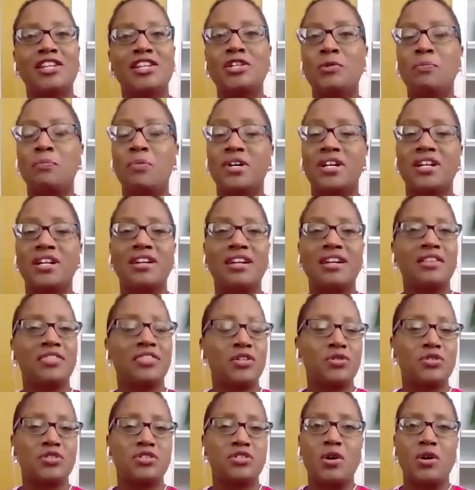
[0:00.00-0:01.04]
you put it out
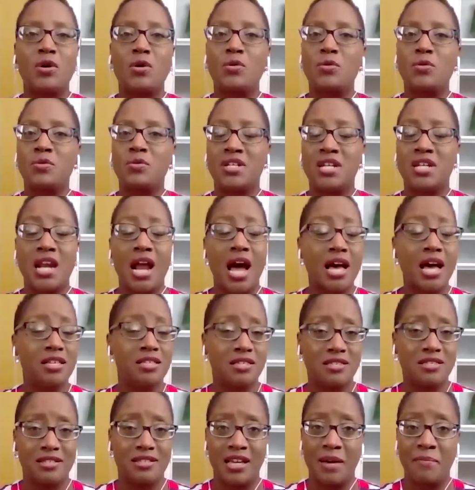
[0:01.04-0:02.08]
there so
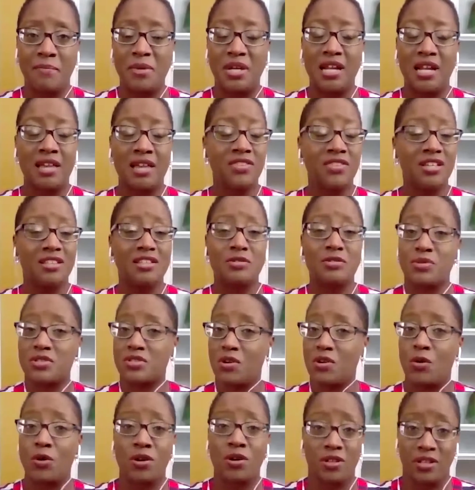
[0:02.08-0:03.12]
nicely. I mean, I think this was
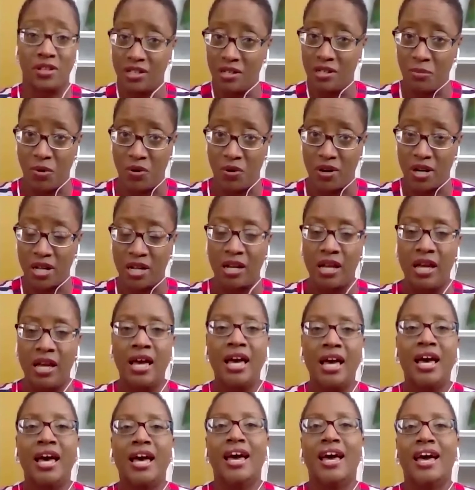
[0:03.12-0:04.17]
early in the morning.
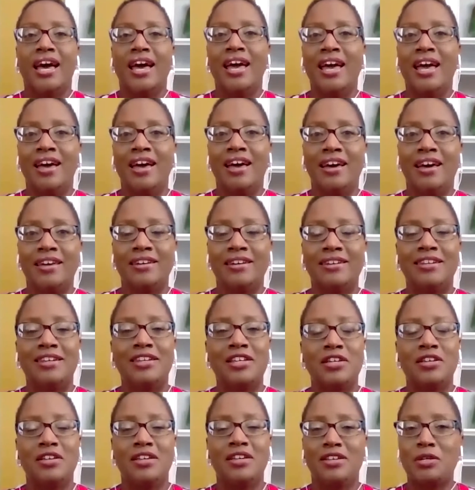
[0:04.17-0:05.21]
And
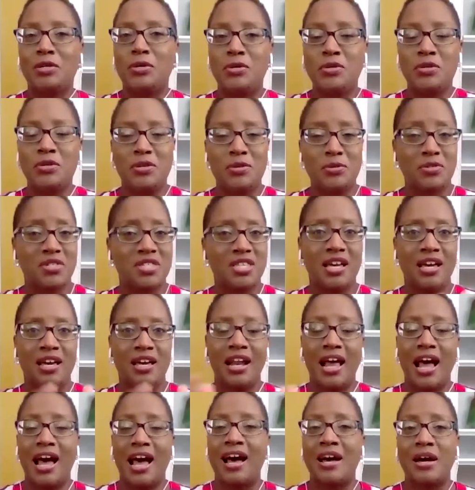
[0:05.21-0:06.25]
you
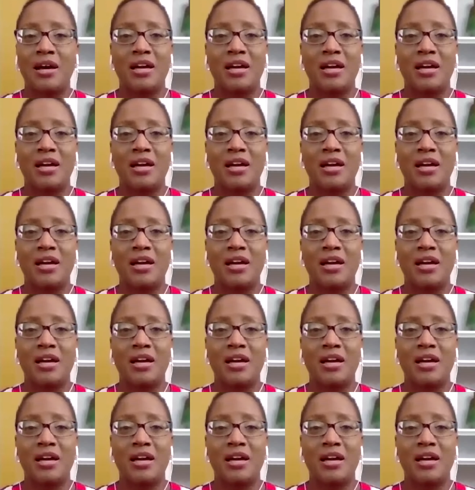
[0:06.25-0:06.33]
said,